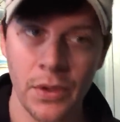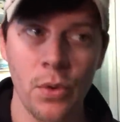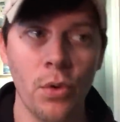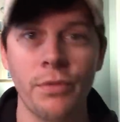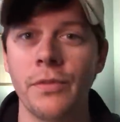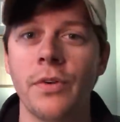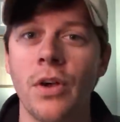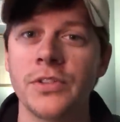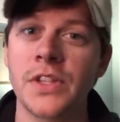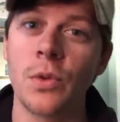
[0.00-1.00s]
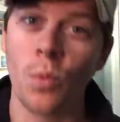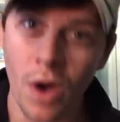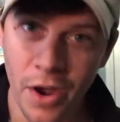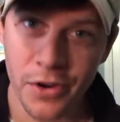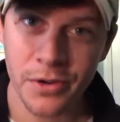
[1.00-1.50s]
or if it falls in the
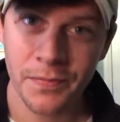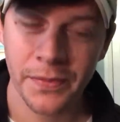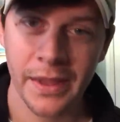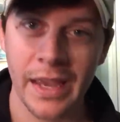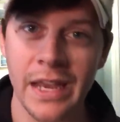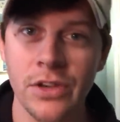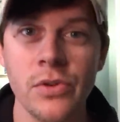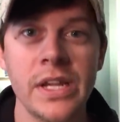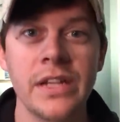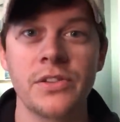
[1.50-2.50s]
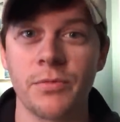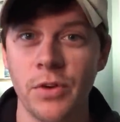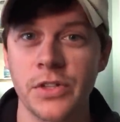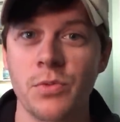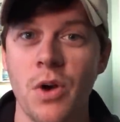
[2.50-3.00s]
water. And you need some
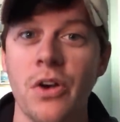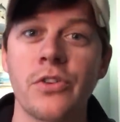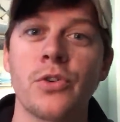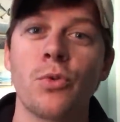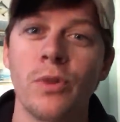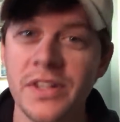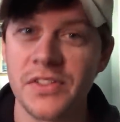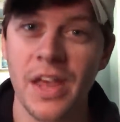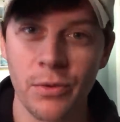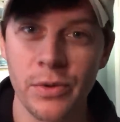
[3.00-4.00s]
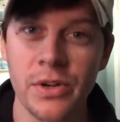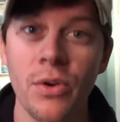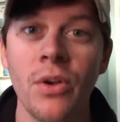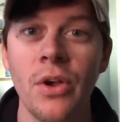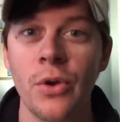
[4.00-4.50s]
fresh water to rinse that
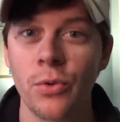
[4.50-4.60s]
reel